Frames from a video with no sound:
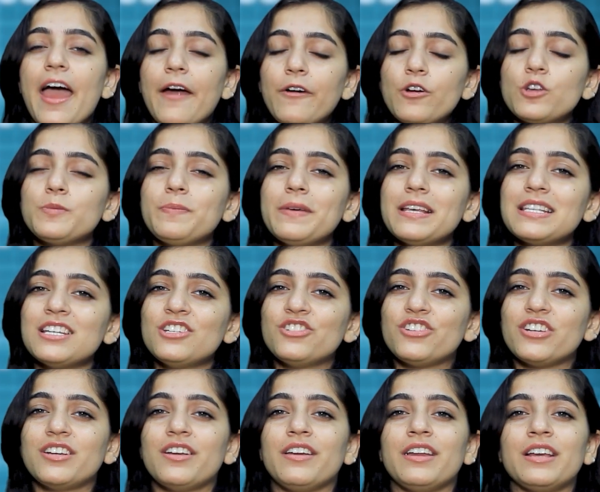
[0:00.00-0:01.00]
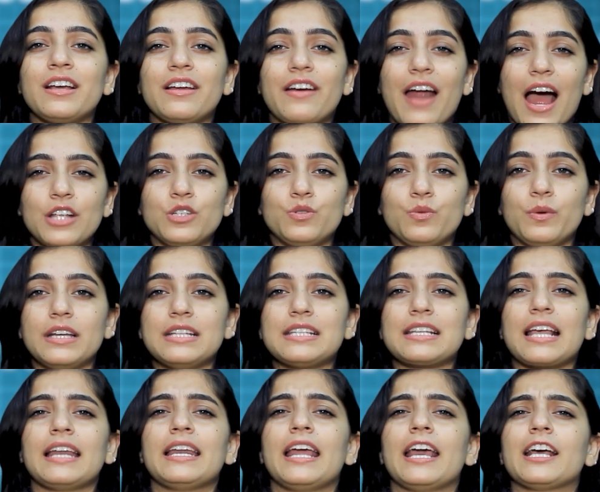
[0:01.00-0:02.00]
Aerospace engineering
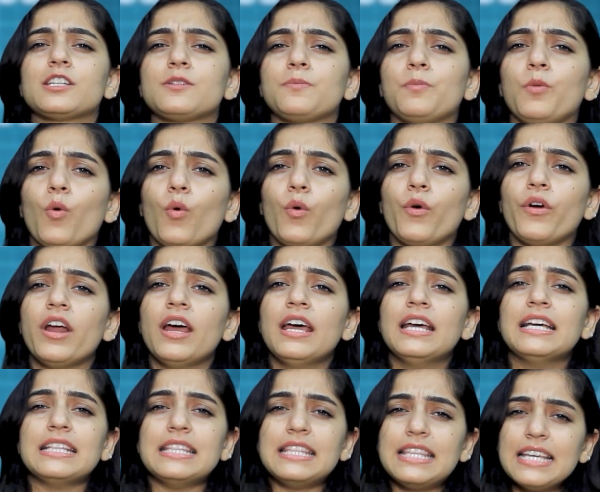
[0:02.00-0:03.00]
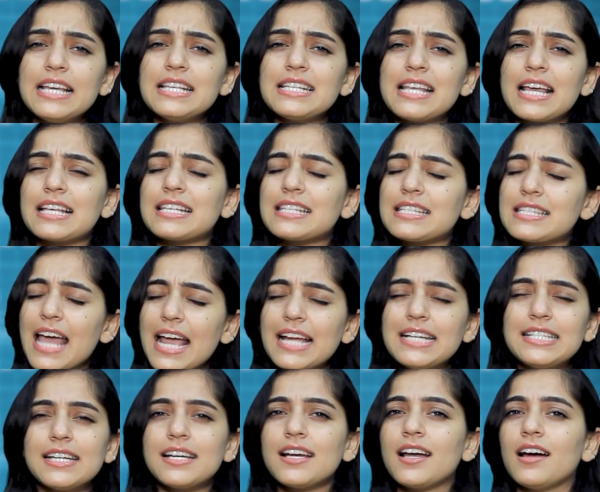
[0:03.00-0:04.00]
graduates can explore these
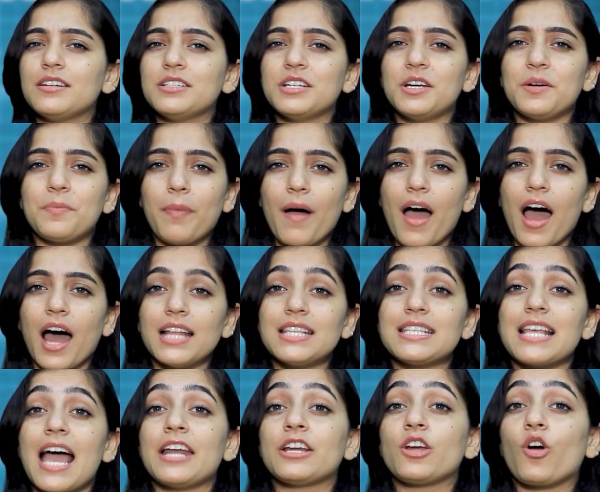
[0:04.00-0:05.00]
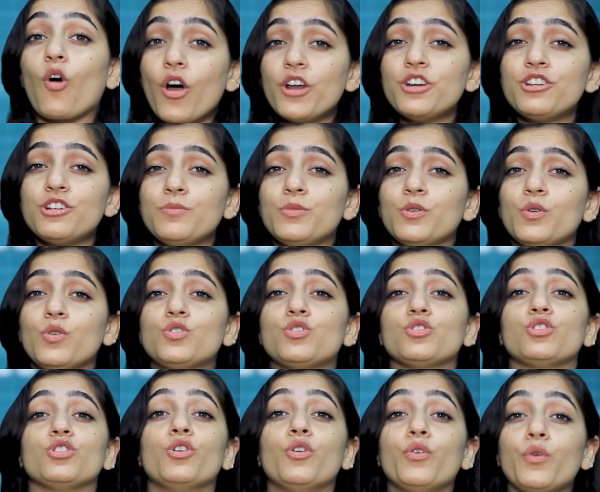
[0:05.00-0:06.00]
exciting career paths and contribute
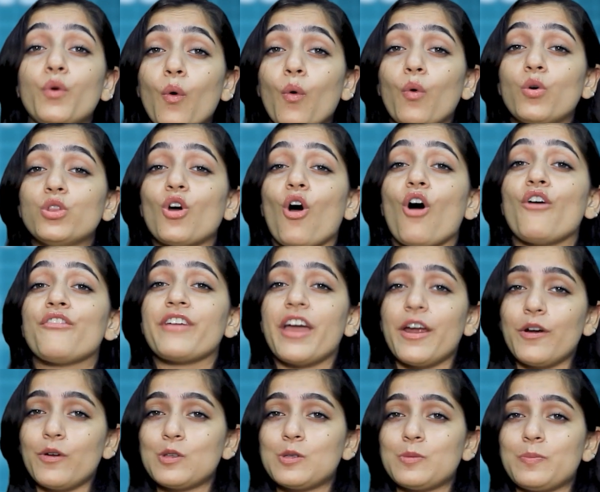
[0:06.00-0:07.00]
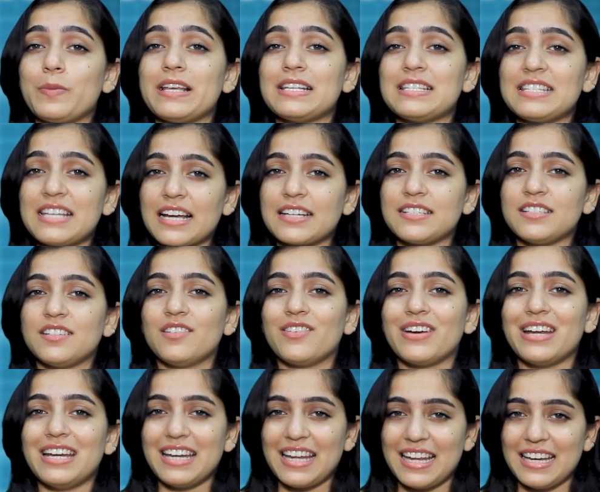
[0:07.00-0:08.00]
to the growth of aerospace
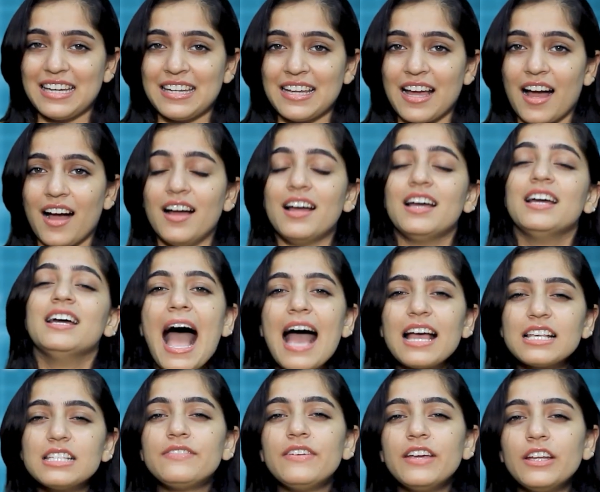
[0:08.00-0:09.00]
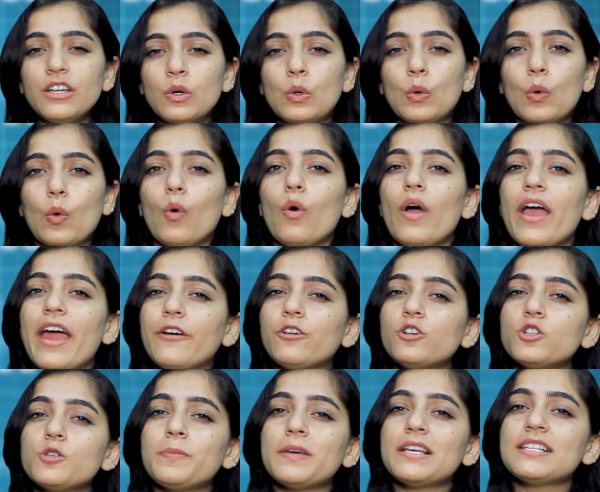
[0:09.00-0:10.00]
sector in India. As we know,
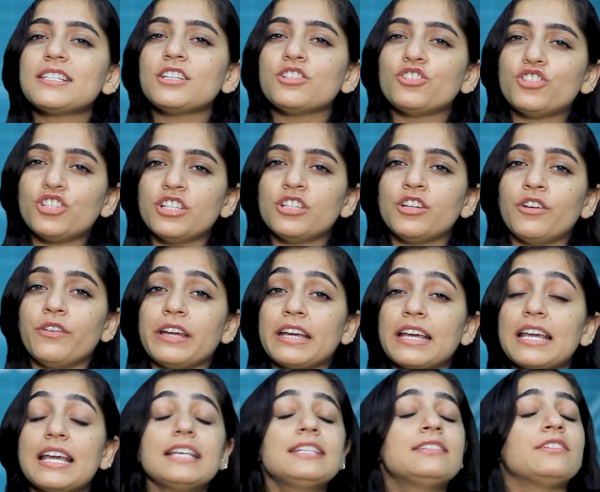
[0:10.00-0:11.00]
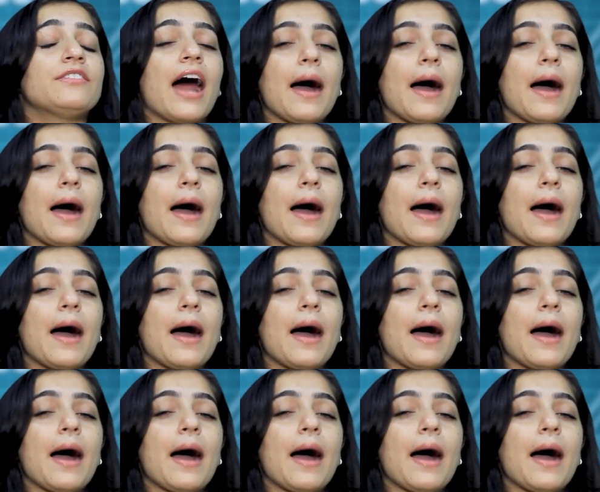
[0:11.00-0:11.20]
aerospace engineering is a